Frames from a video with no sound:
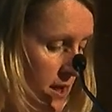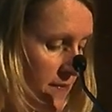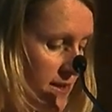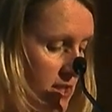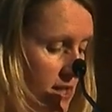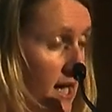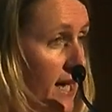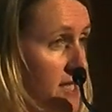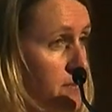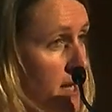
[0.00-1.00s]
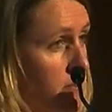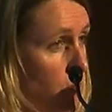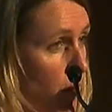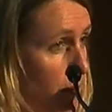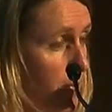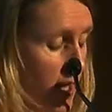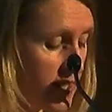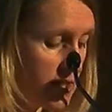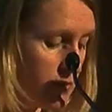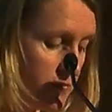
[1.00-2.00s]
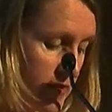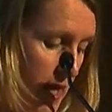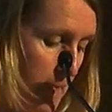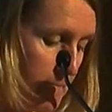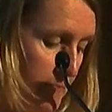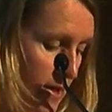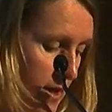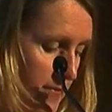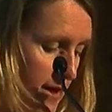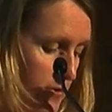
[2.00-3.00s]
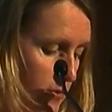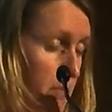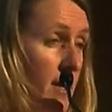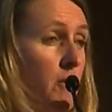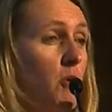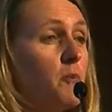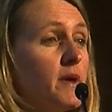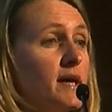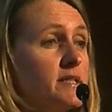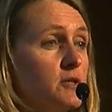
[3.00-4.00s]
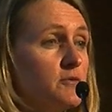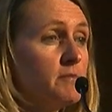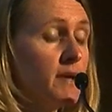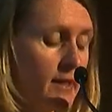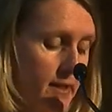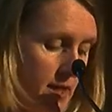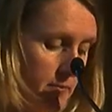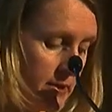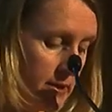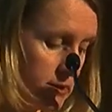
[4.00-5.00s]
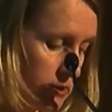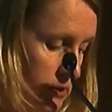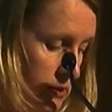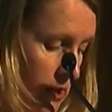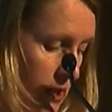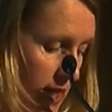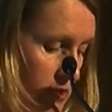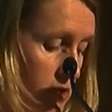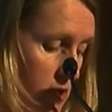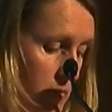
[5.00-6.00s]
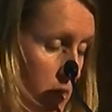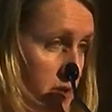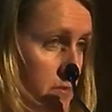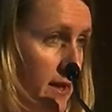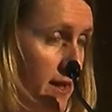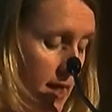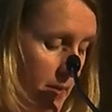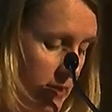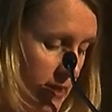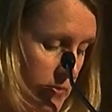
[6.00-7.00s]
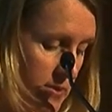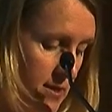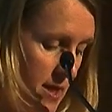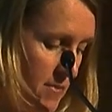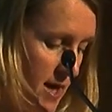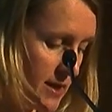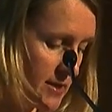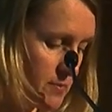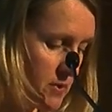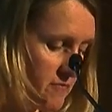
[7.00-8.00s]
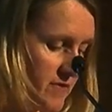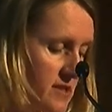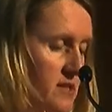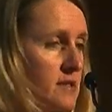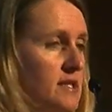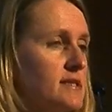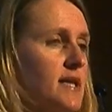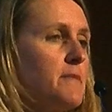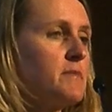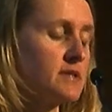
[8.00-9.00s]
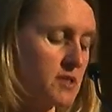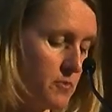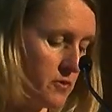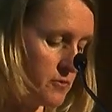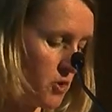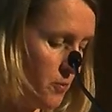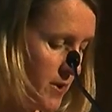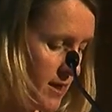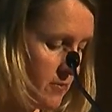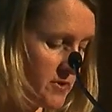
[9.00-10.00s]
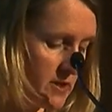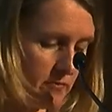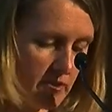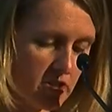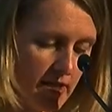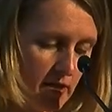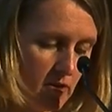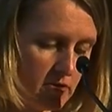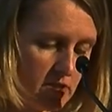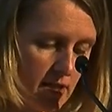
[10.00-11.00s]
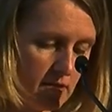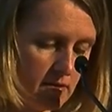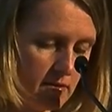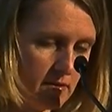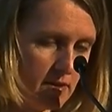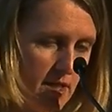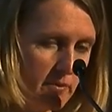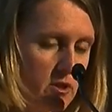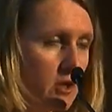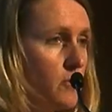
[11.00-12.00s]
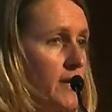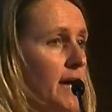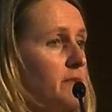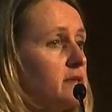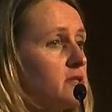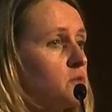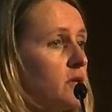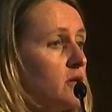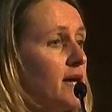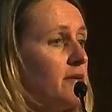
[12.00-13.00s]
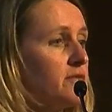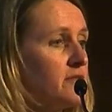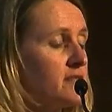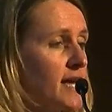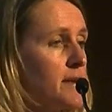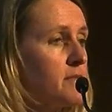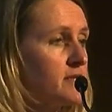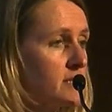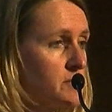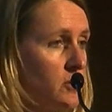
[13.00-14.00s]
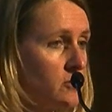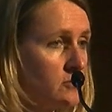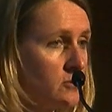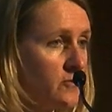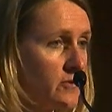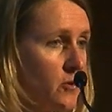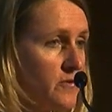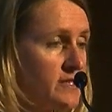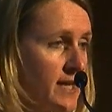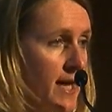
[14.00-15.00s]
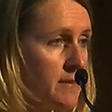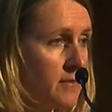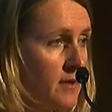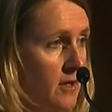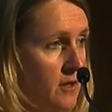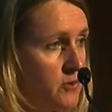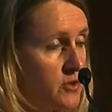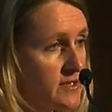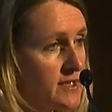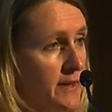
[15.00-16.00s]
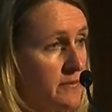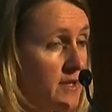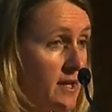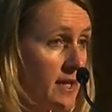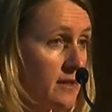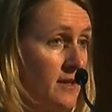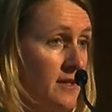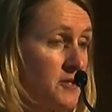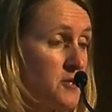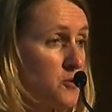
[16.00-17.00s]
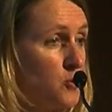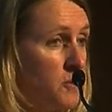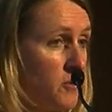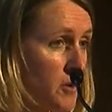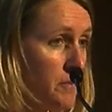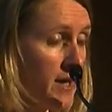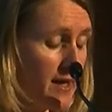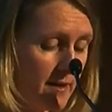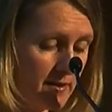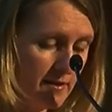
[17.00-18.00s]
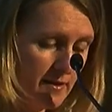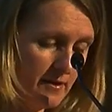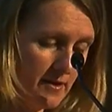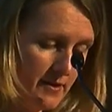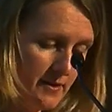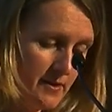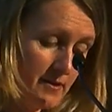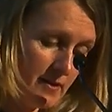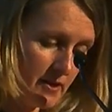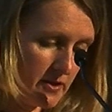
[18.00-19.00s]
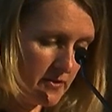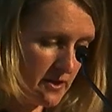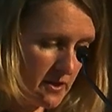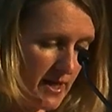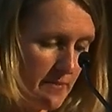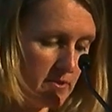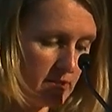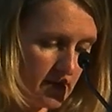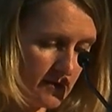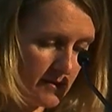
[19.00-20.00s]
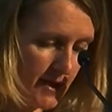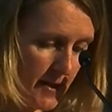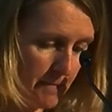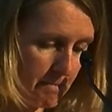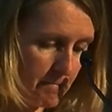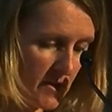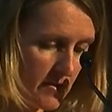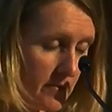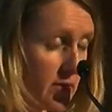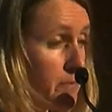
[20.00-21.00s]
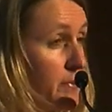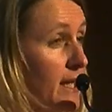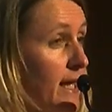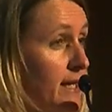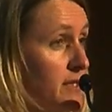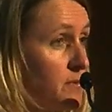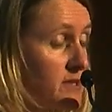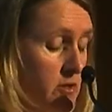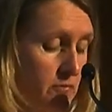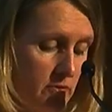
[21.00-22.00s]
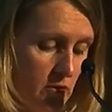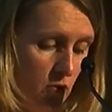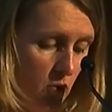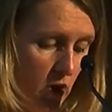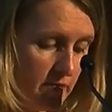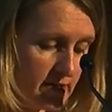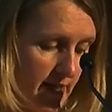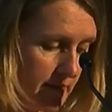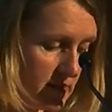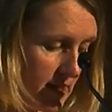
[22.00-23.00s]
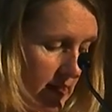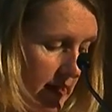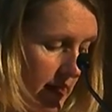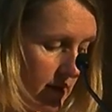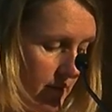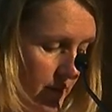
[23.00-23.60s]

They didn't ask people what would be ideal for them. They thought about what would be ideal for media companies. And so most media companies within their markets perfected these same business models, albeit with differentiated content. Now we know what happens when you have the same business model or you do the same thing and a storm or a bug. You know what happened in the plagues when you all got the same DNA.